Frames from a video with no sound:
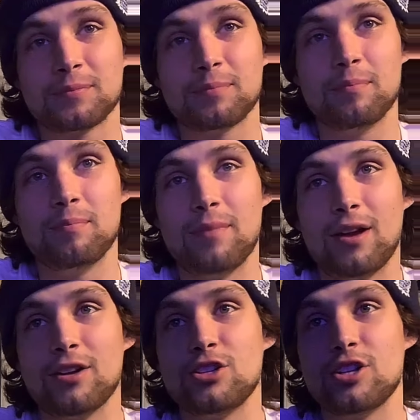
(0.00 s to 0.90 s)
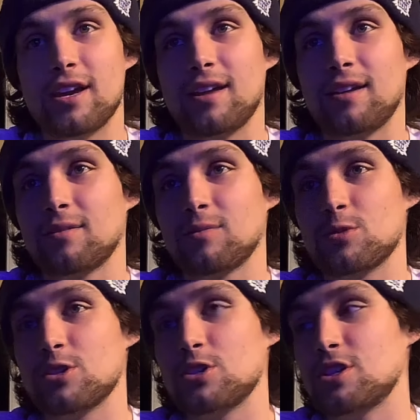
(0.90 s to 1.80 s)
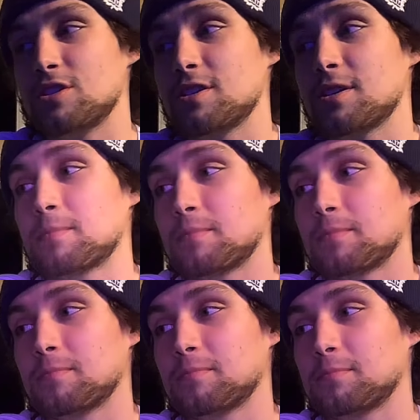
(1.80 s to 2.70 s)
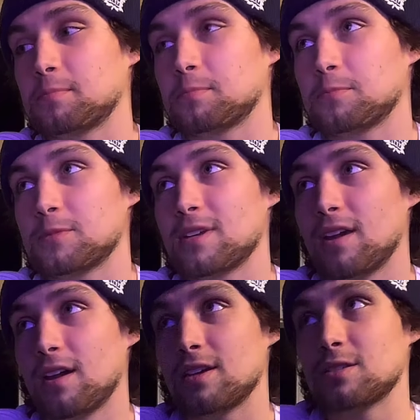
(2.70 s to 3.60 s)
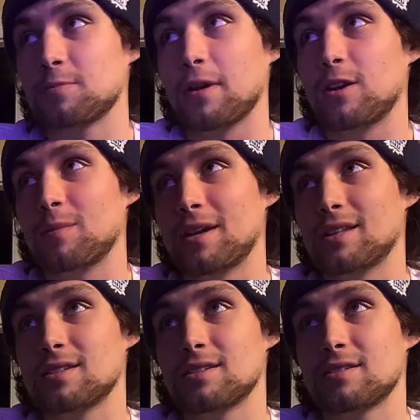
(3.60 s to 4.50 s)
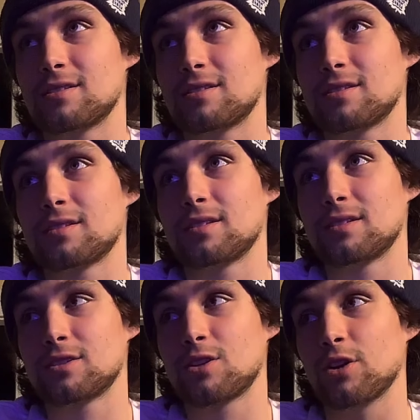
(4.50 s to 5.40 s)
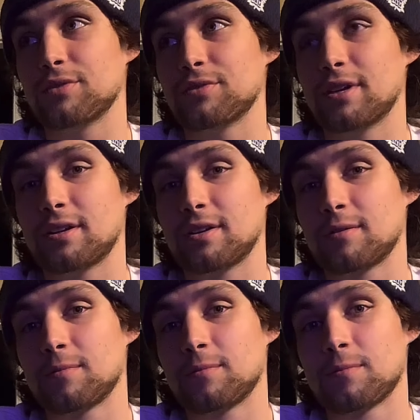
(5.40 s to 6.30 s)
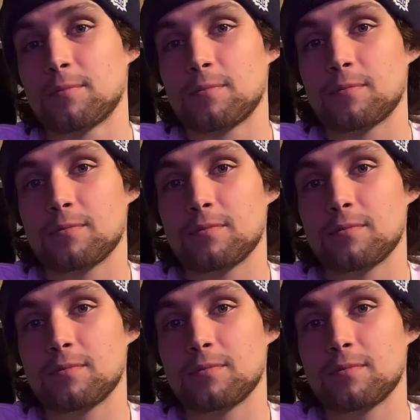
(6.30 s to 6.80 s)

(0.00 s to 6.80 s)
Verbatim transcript: Redhead. Mary Jane was a ginger. Who's Mary Jane? Spider Man's girlfriend. Really?